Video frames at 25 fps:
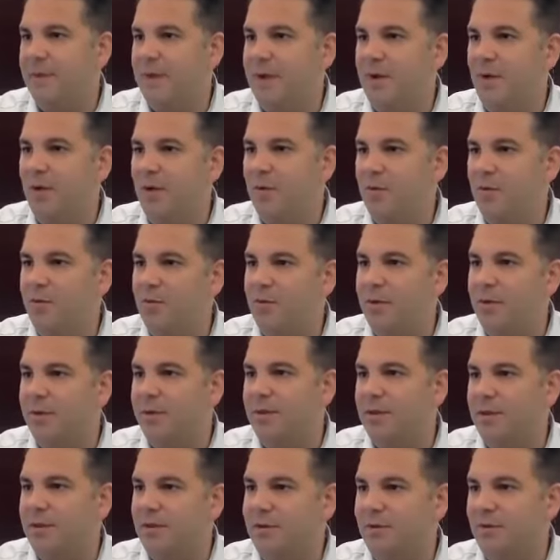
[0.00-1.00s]
at home
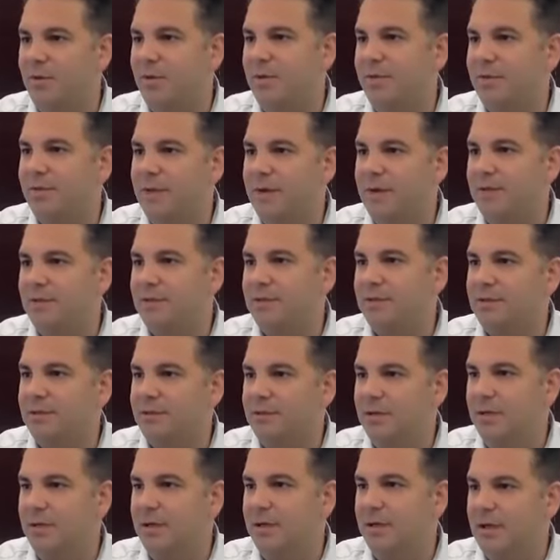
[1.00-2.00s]
with a 12000
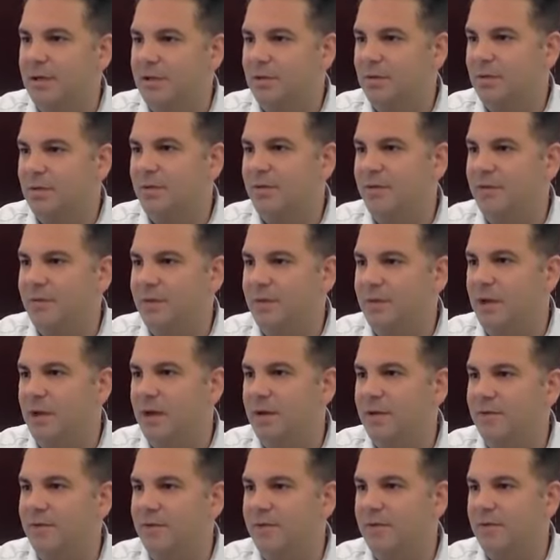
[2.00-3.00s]
square feet
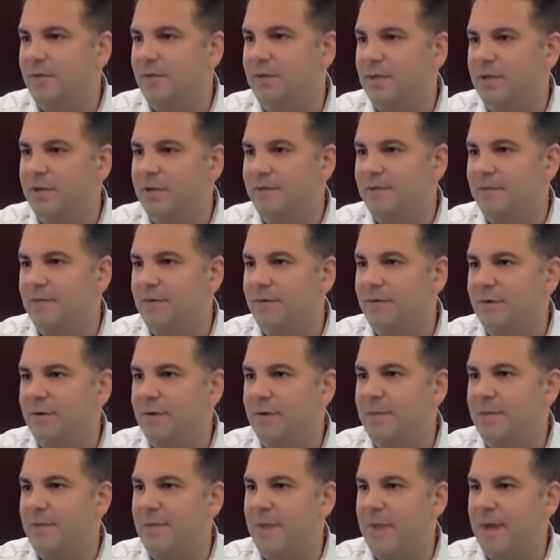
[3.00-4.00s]
lot and first gifted her
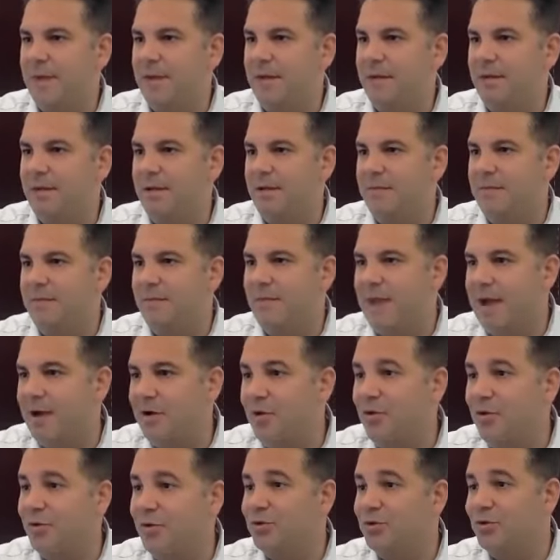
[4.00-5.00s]
a, a
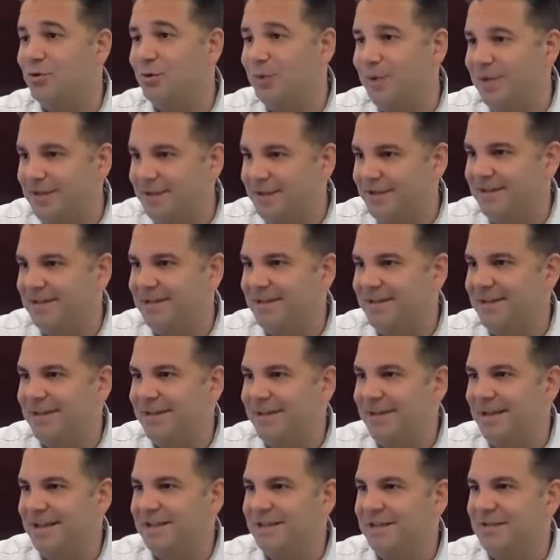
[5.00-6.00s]
mango tree
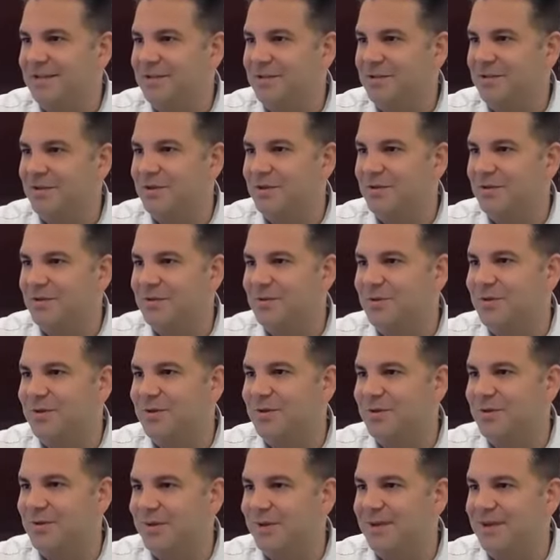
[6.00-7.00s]
and then took her to a
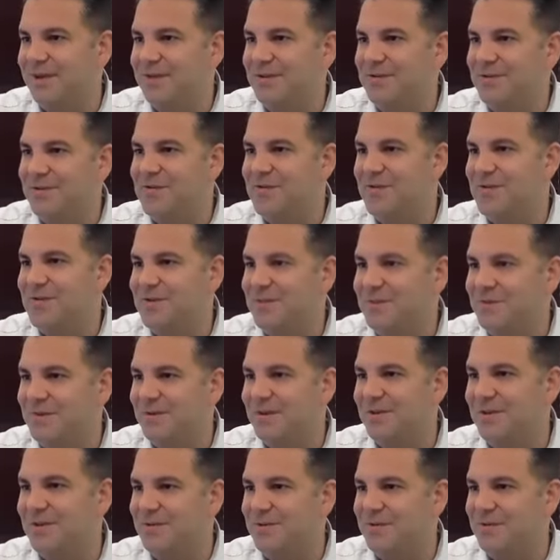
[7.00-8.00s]
great
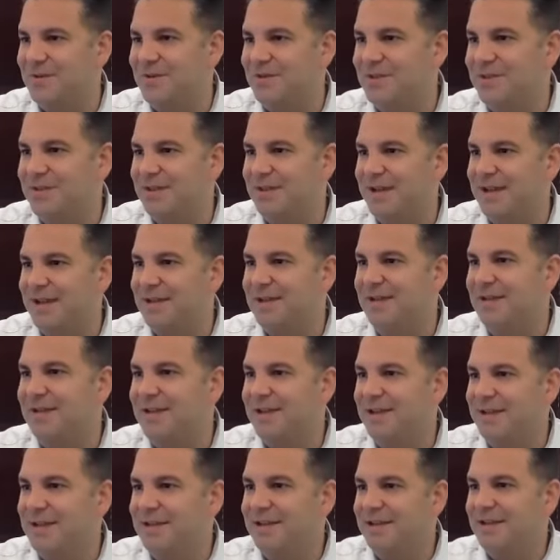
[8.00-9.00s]
nursery where she got
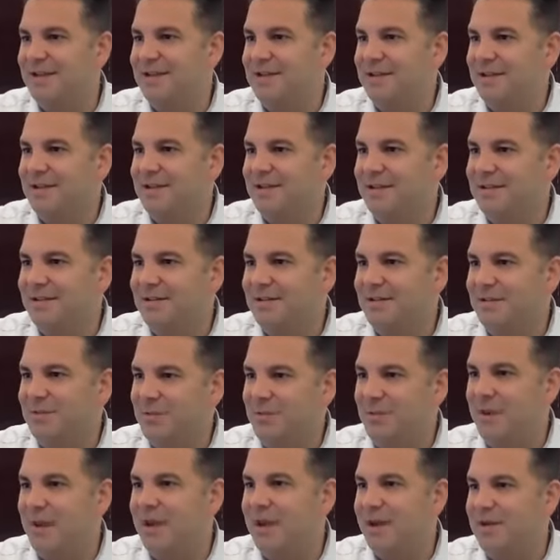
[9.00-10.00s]
to
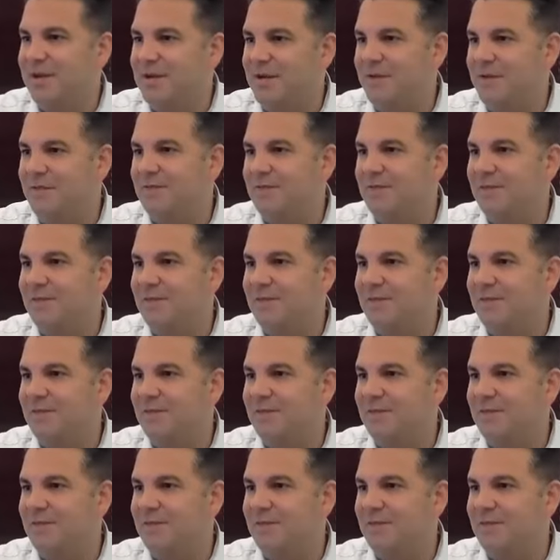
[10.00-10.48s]
buy enough